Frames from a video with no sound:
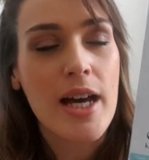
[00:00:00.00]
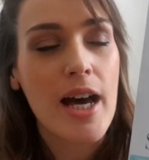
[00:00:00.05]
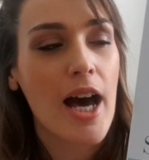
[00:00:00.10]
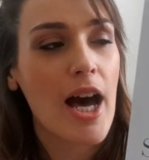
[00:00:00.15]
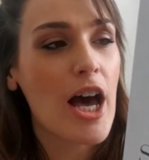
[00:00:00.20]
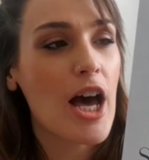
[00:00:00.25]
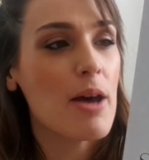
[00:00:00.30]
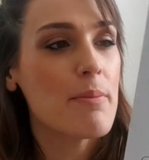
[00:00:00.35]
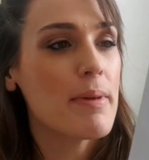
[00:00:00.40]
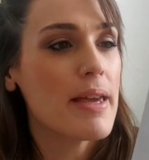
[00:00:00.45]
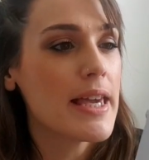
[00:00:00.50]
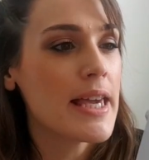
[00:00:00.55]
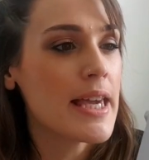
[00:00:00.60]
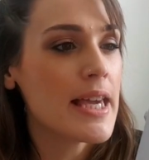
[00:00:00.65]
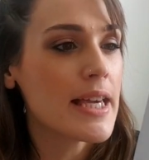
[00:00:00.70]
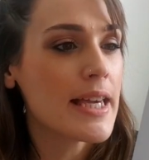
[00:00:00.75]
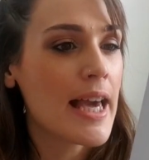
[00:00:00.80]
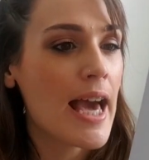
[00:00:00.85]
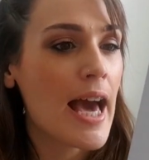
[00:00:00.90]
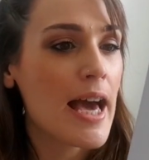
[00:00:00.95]

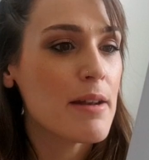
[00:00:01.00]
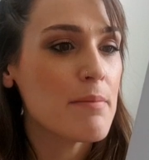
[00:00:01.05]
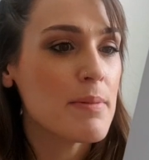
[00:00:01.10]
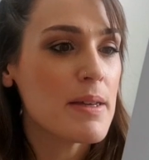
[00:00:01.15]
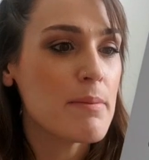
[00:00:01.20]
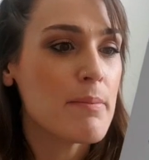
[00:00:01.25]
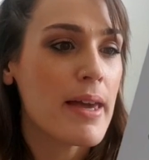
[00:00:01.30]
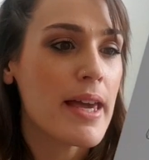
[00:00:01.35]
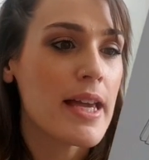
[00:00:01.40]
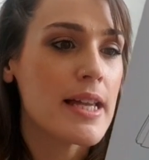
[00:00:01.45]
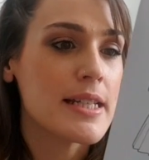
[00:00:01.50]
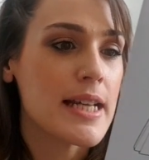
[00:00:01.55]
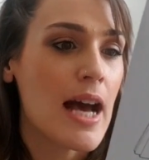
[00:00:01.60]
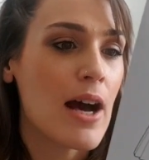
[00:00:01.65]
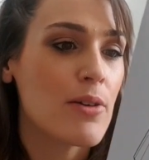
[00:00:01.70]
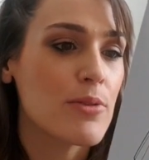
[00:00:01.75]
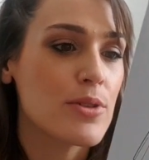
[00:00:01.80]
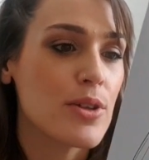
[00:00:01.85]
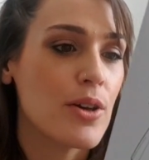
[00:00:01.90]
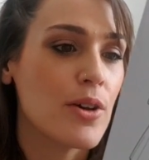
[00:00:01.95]
It can be made
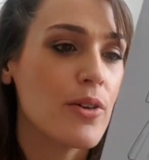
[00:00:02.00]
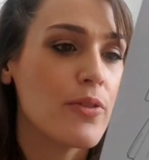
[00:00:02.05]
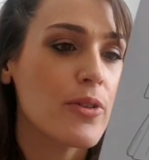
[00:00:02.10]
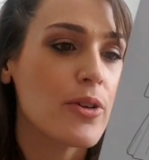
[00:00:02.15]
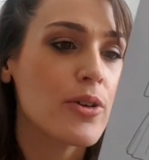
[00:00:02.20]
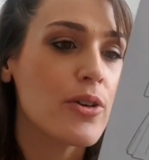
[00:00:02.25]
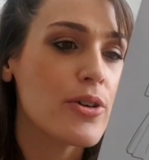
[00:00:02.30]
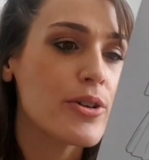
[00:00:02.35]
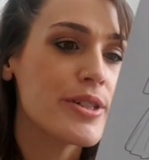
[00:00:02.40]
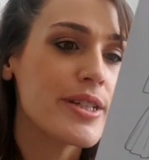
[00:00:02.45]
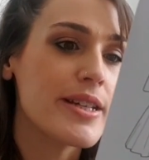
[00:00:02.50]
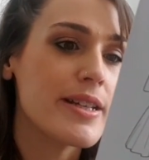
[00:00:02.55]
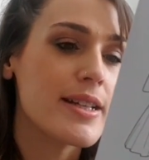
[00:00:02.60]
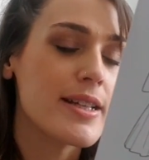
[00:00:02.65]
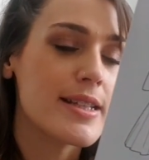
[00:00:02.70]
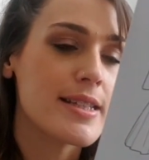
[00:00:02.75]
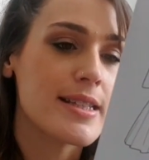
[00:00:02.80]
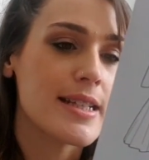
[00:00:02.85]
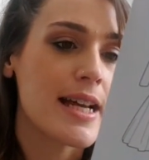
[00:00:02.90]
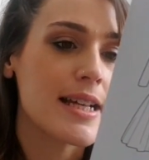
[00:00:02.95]
out of
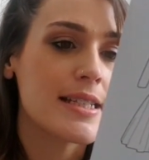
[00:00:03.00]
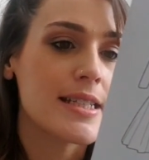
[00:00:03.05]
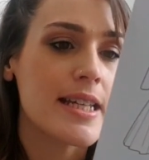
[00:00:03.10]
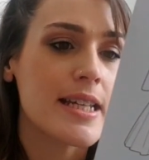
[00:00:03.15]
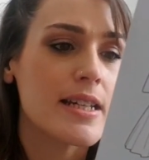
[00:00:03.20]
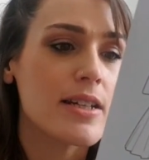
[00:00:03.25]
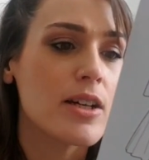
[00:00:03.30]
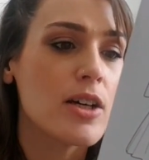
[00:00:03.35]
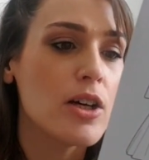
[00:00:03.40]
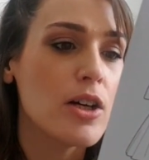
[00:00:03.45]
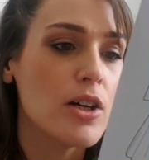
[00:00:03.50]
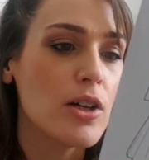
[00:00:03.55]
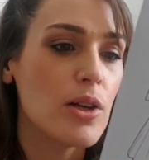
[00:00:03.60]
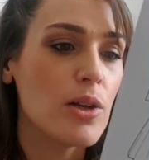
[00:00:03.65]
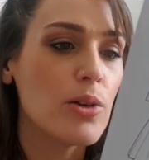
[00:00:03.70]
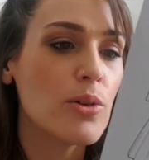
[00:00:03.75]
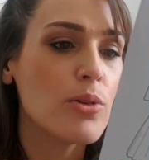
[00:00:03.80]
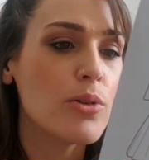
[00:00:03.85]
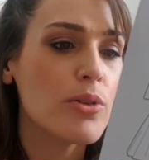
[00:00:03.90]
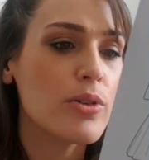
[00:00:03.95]
cotton, satin,
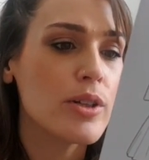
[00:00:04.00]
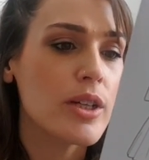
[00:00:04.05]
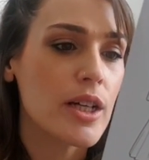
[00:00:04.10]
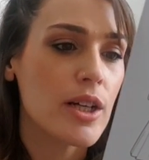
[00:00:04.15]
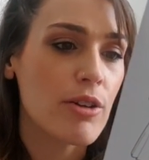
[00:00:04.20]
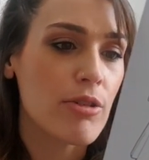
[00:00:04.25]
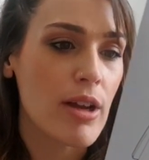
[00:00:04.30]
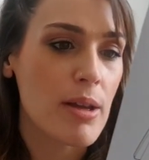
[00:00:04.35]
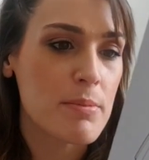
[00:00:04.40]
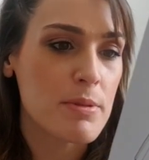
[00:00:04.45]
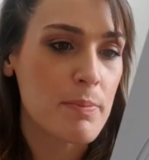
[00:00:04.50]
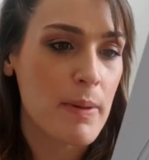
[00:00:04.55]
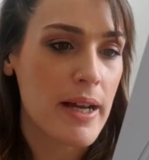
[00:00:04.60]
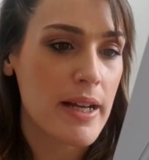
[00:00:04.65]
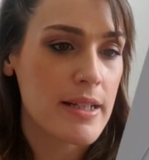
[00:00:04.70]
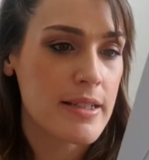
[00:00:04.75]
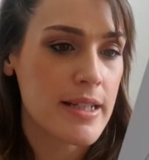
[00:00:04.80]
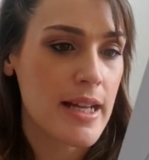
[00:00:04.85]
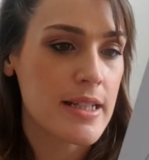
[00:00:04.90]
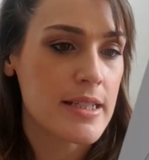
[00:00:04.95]
lawn, crepe
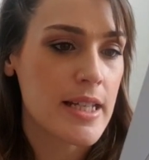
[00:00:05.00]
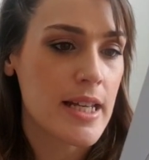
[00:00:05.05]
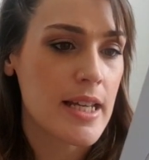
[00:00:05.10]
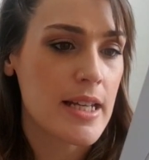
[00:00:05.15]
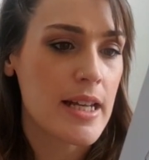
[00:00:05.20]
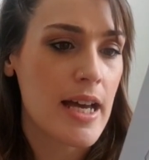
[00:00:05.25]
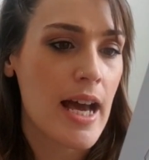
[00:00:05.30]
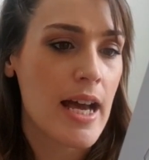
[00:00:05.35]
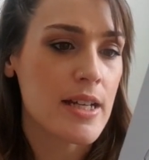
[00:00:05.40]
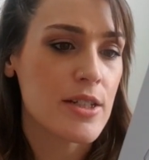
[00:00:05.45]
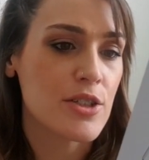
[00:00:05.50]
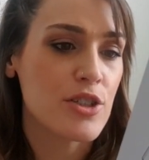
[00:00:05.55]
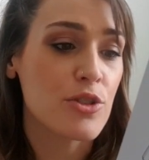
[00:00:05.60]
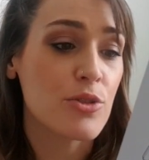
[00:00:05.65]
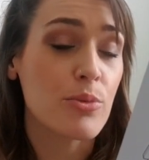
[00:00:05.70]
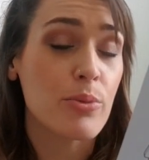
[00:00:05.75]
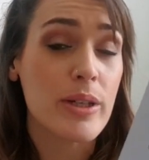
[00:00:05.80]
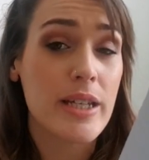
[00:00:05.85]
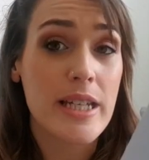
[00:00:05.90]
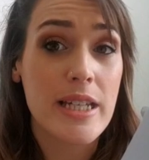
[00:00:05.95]
back satin, and
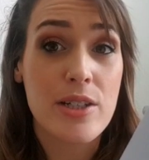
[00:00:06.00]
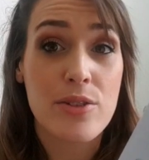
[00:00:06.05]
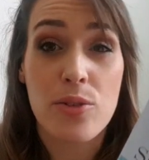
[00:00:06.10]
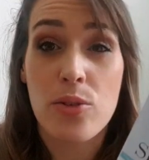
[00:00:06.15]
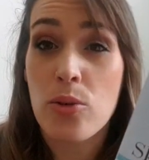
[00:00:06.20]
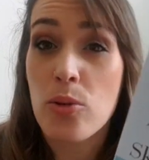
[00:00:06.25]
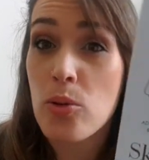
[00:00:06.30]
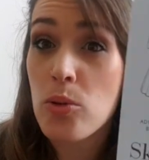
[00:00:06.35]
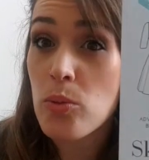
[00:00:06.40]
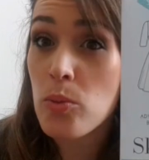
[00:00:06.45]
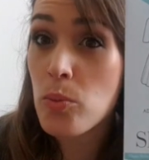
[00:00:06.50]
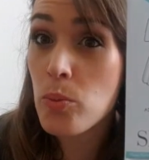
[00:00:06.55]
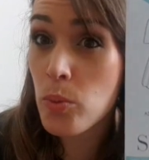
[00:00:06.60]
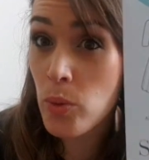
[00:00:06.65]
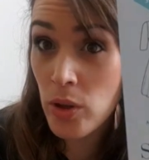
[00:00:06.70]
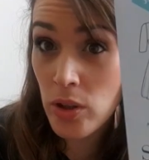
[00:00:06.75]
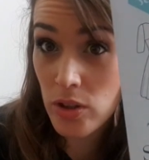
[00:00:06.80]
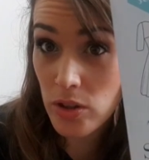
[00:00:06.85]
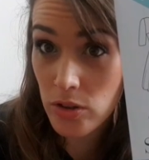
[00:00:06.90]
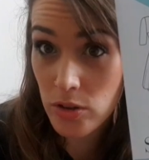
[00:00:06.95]
tweed or
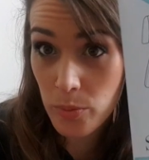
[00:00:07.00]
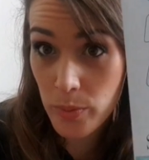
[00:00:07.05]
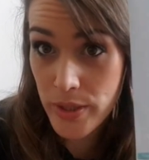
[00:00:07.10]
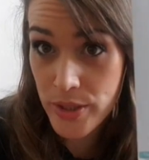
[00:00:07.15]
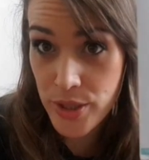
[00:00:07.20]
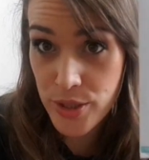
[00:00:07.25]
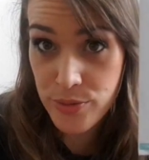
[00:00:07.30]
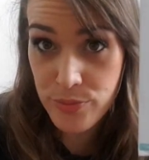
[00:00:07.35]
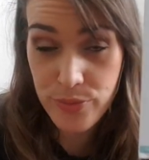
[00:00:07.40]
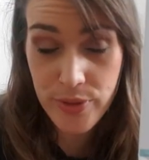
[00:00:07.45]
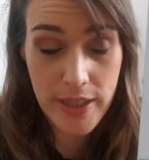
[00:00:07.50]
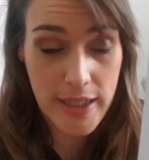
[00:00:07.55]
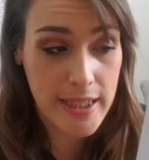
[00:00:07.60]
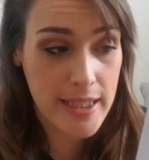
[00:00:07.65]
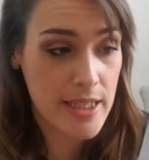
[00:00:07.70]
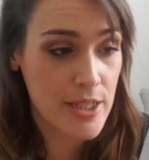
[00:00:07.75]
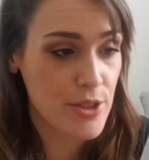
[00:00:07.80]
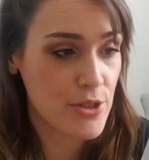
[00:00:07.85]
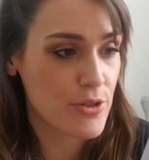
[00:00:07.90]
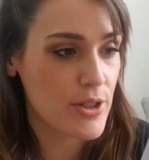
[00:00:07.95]
wool, which is really
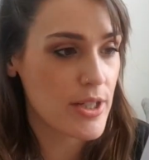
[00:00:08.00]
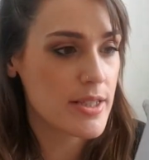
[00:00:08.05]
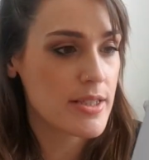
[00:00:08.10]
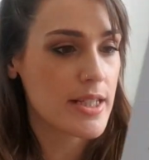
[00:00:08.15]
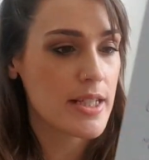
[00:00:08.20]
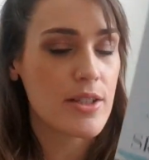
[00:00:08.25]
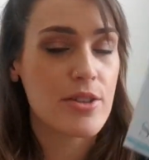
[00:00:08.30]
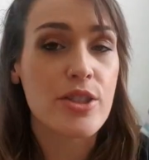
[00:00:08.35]
interesting.